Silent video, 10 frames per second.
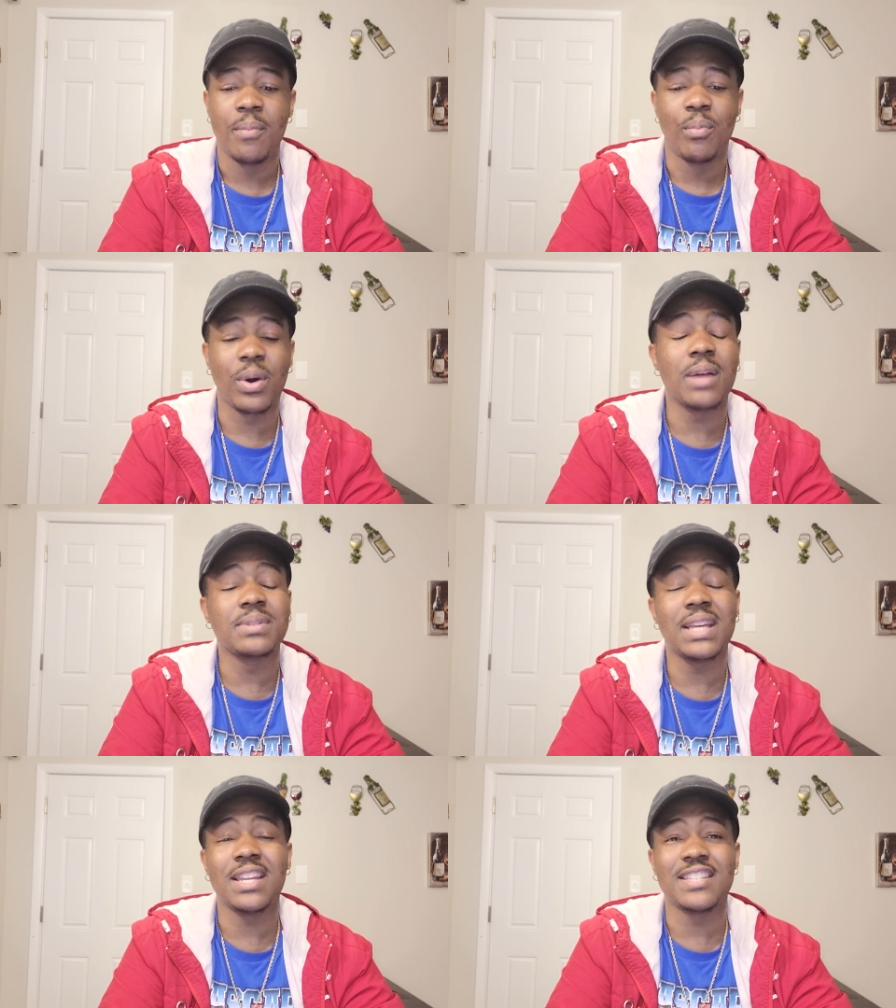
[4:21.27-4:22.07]
what I'm
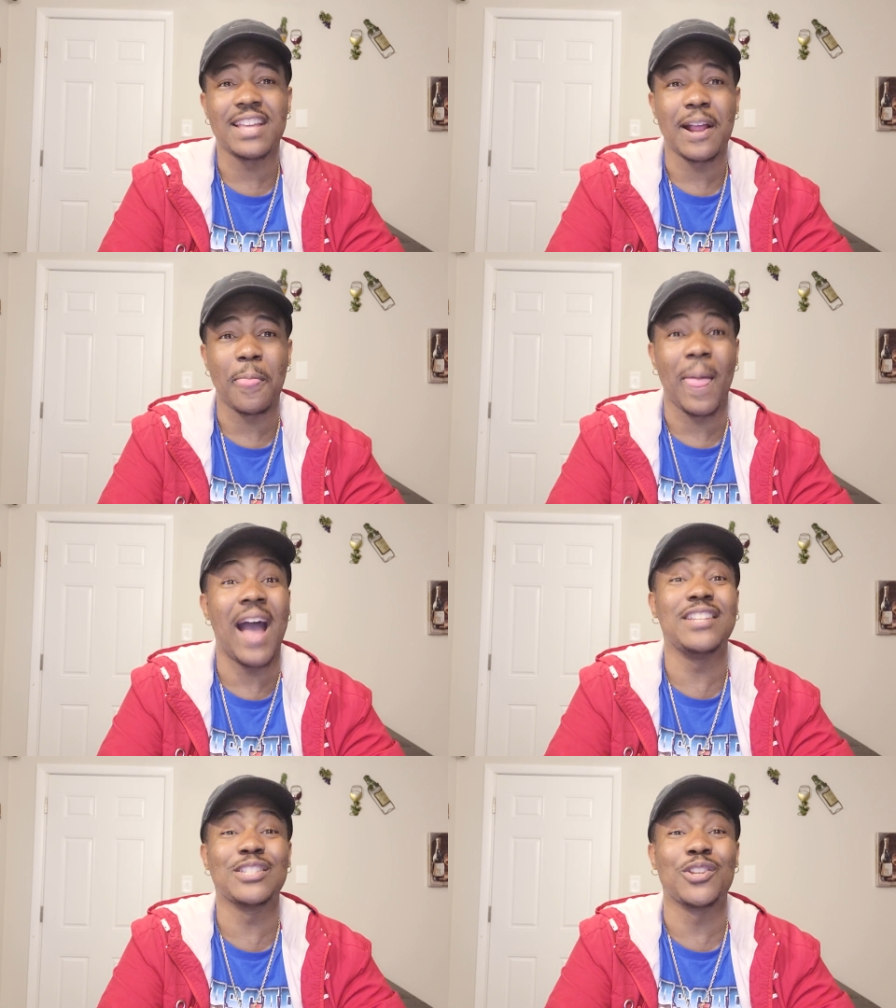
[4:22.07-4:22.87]
saying is that
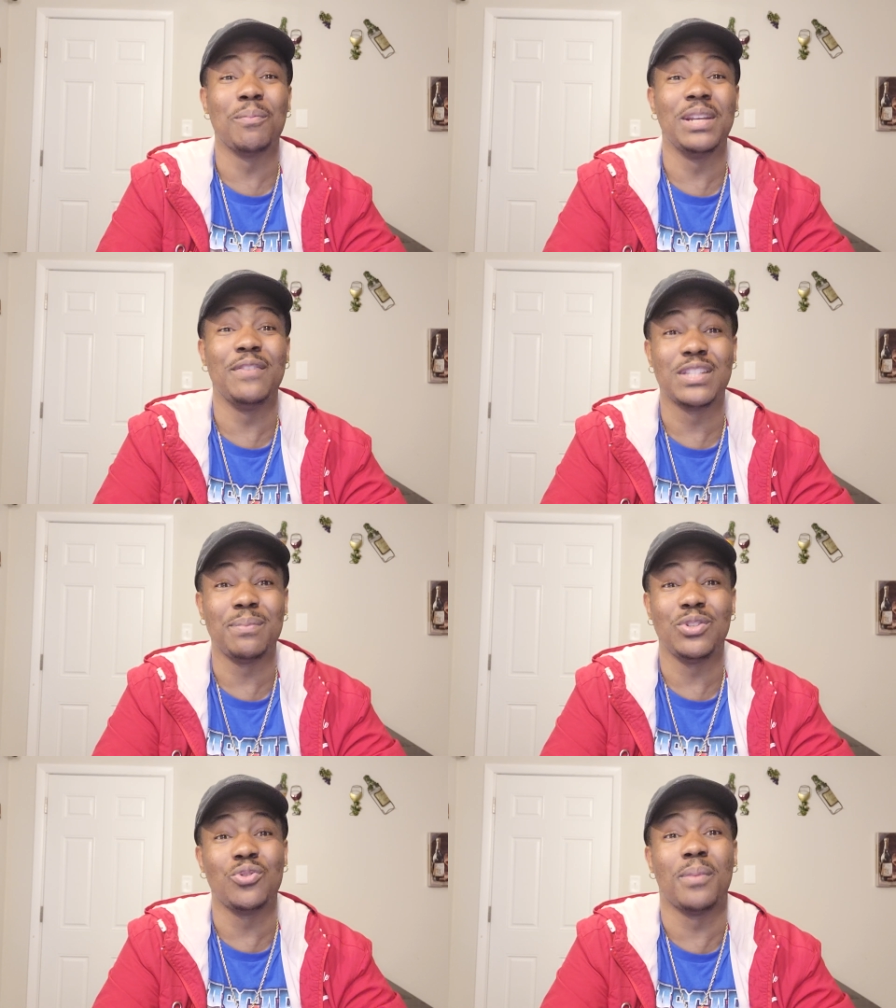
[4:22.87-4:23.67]
I just don't believe it to
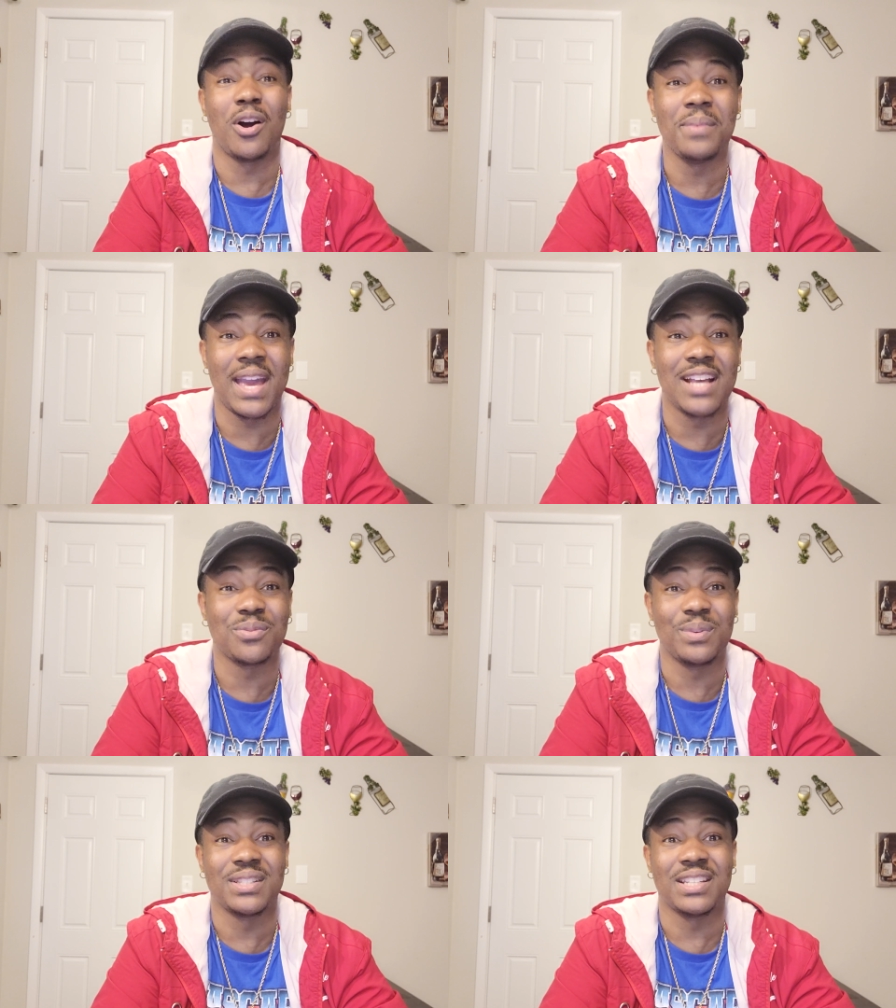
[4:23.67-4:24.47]
be true. My homie
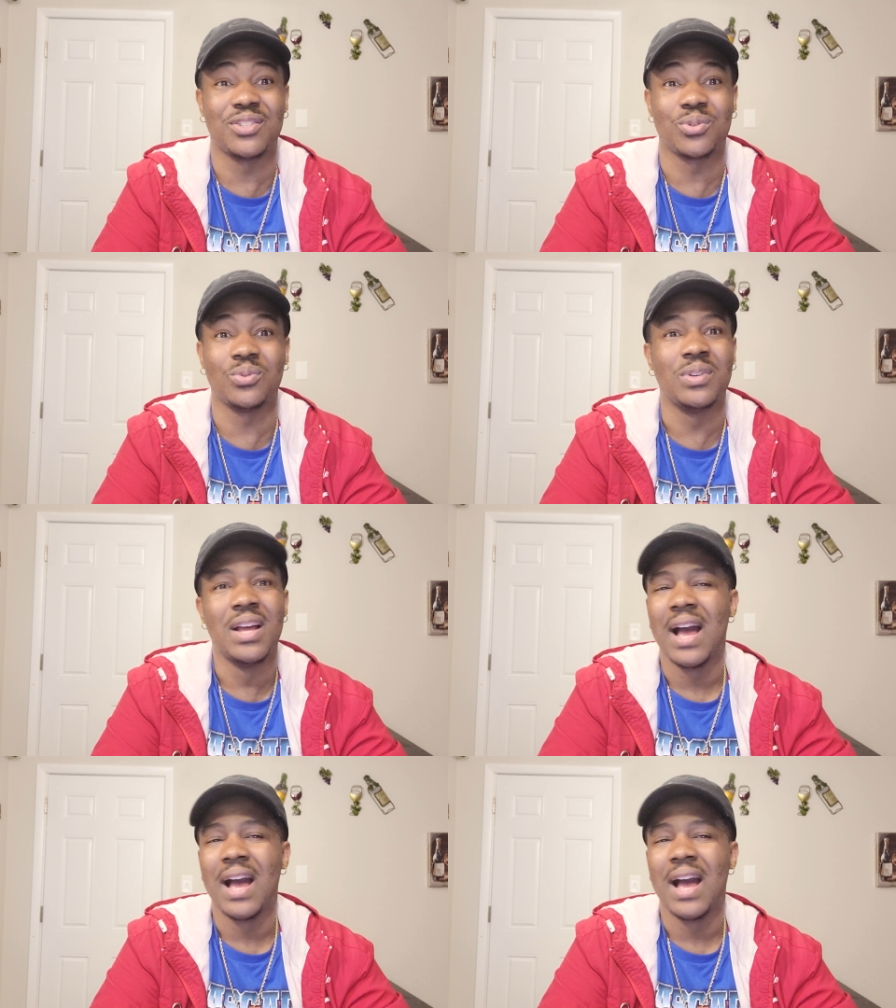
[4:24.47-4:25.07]
asked, was it true?